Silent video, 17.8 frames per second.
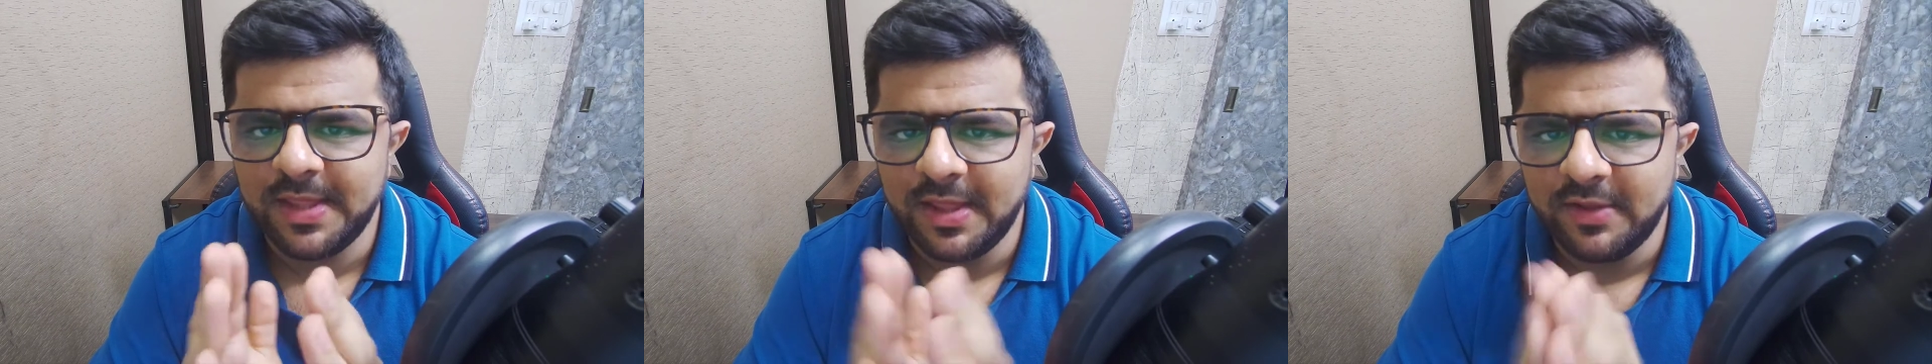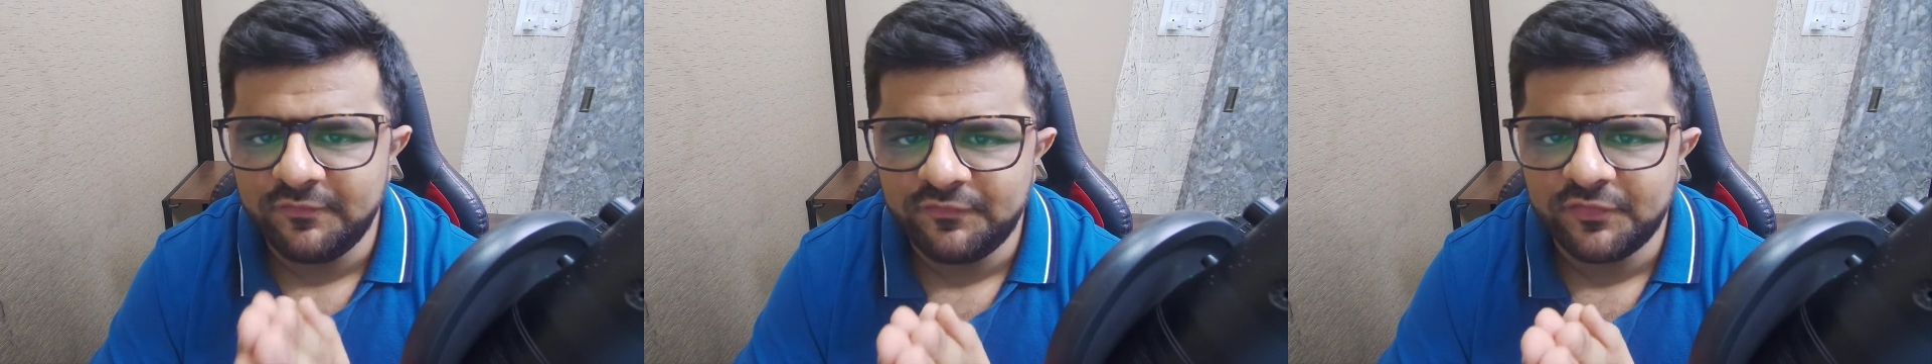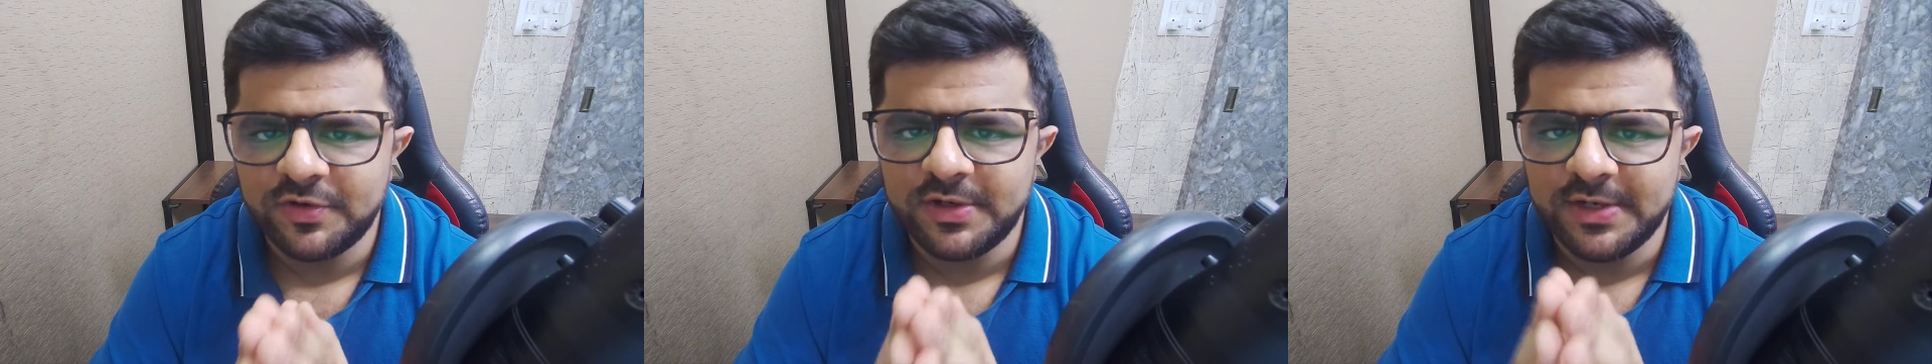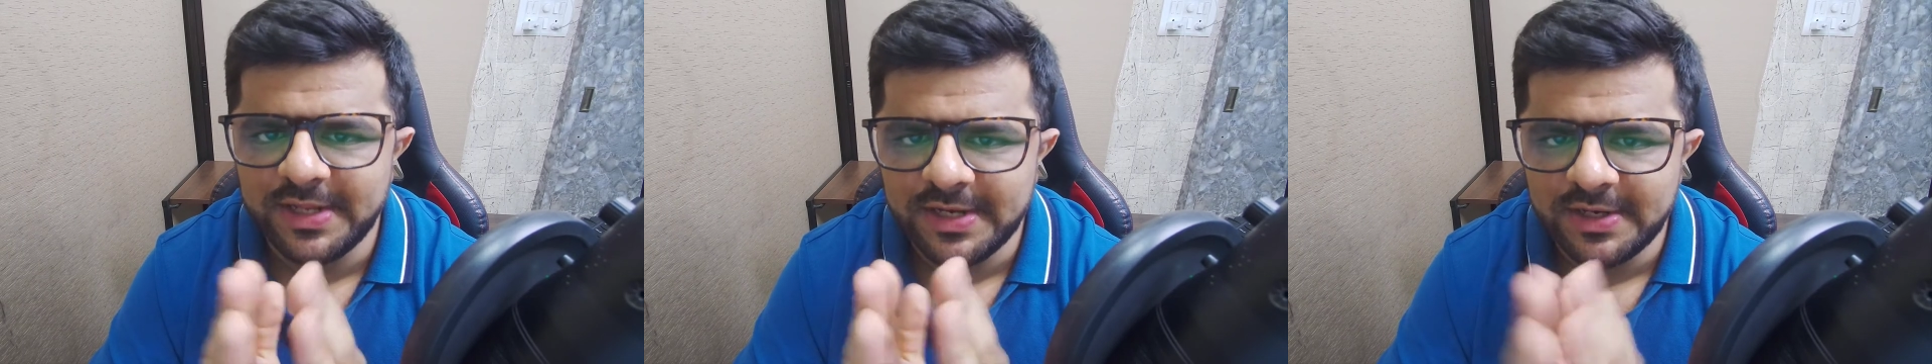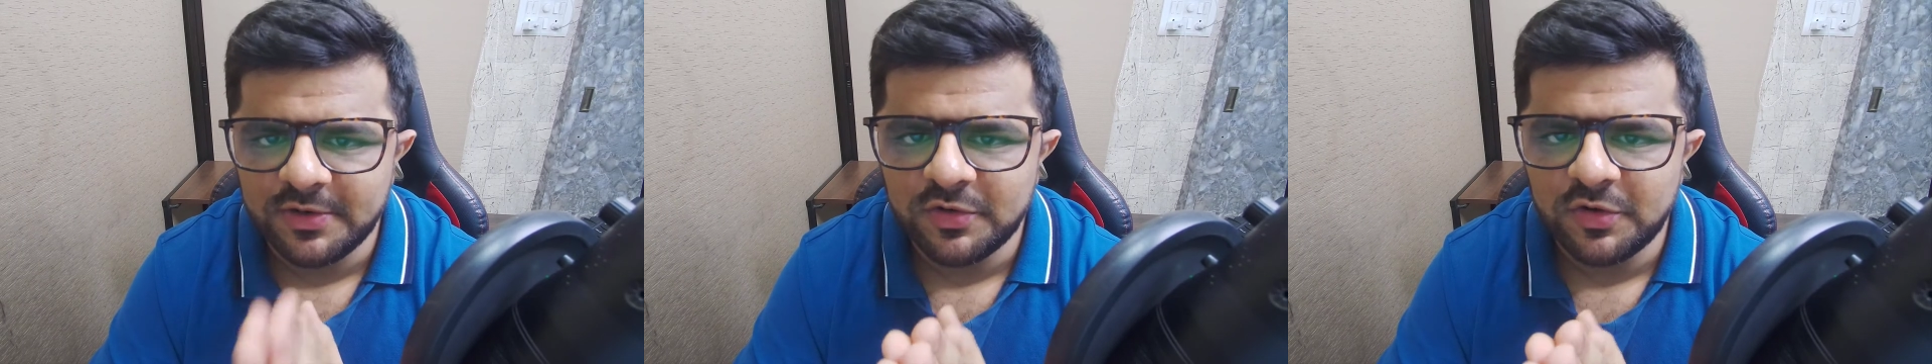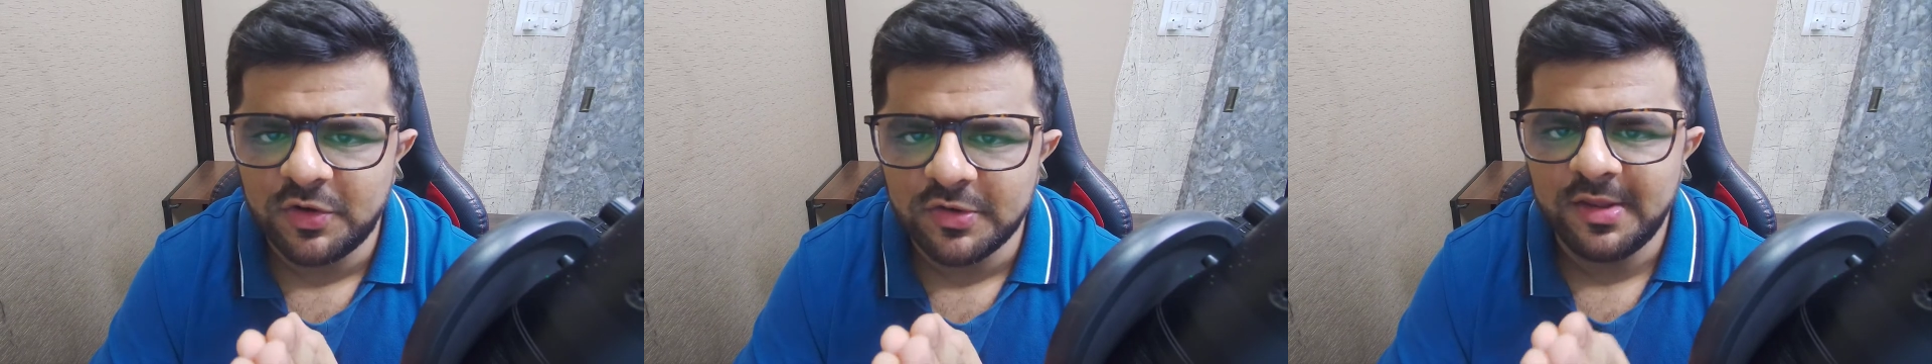effort,
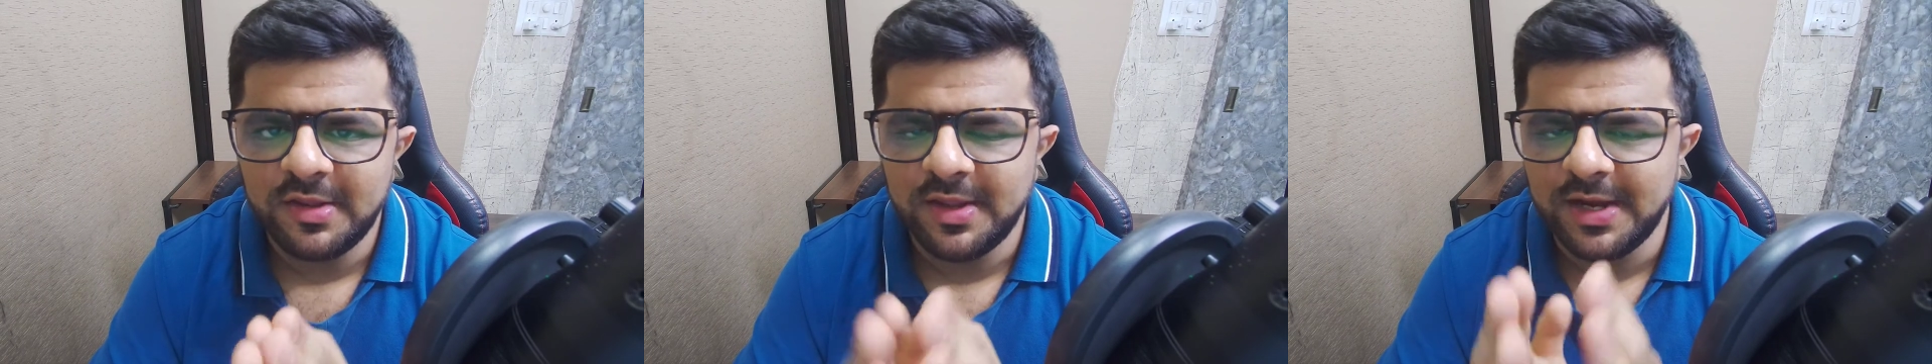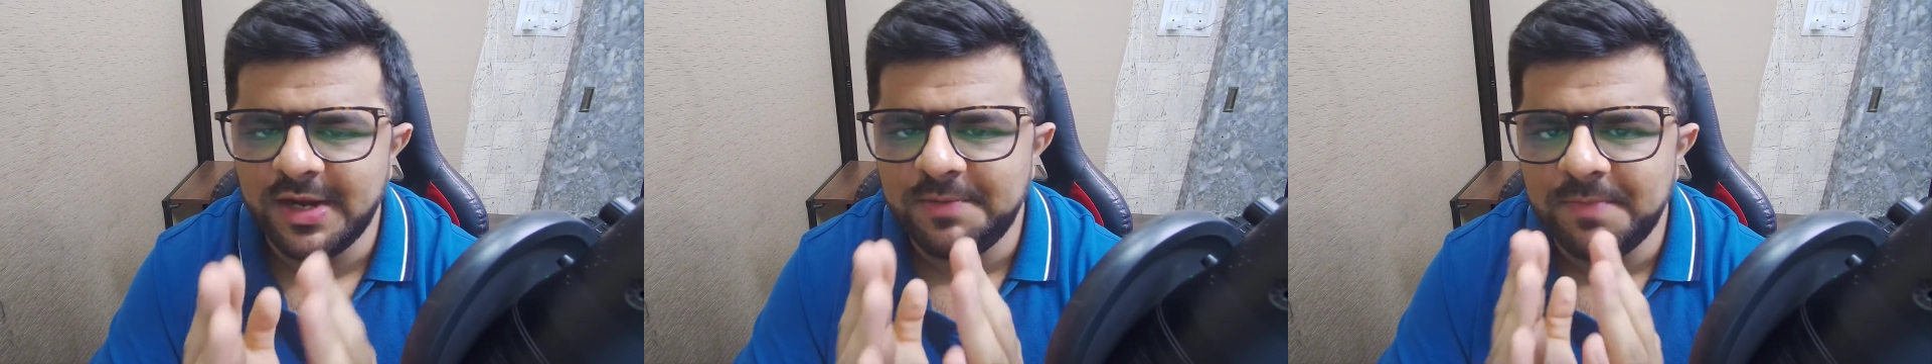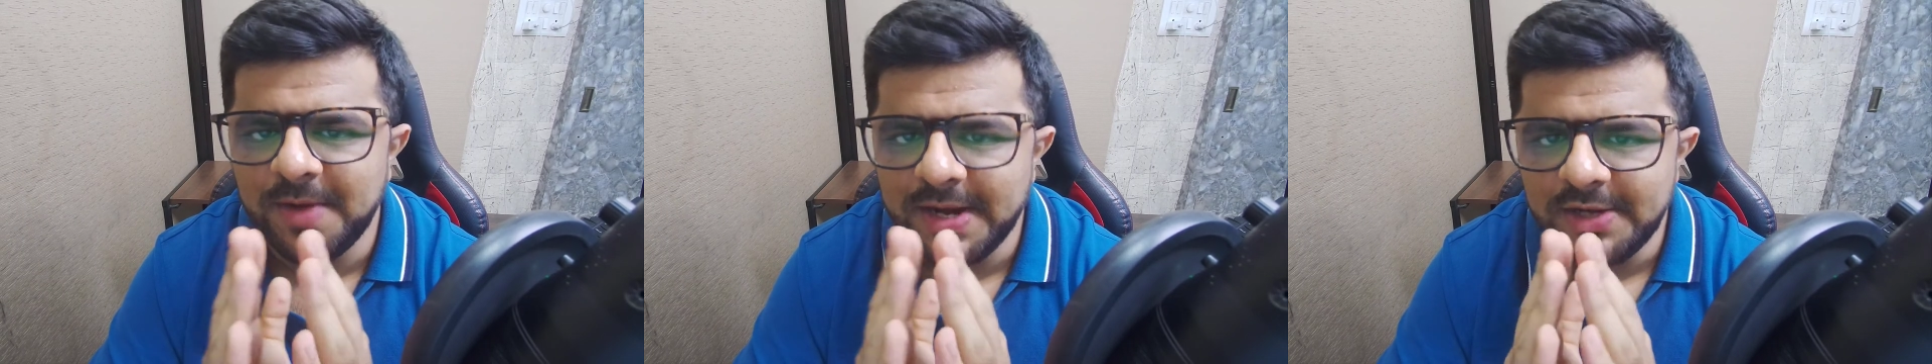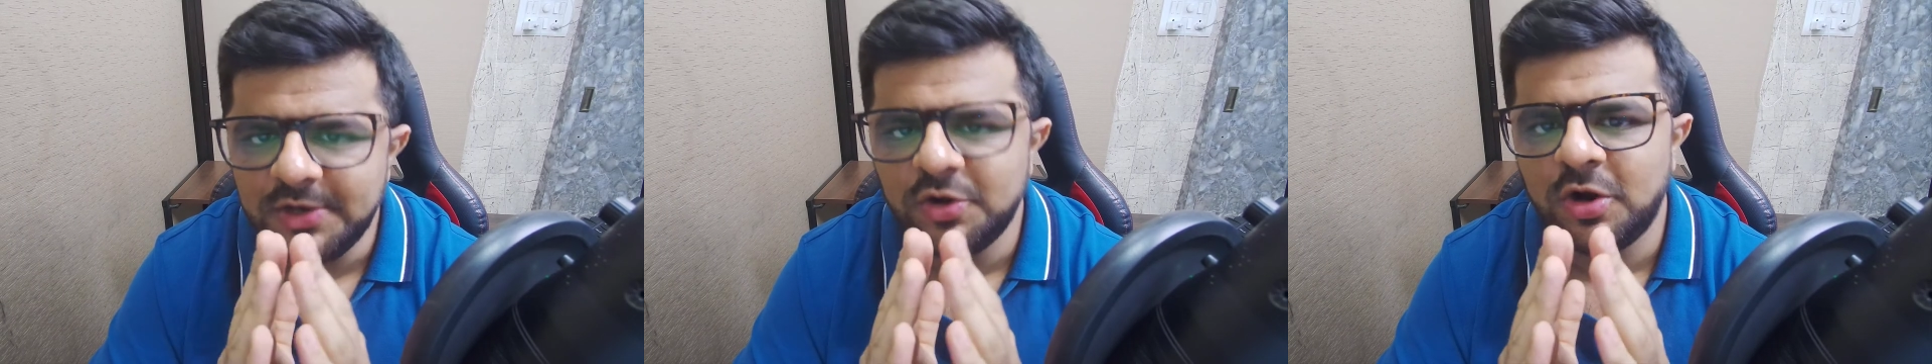and cost, it might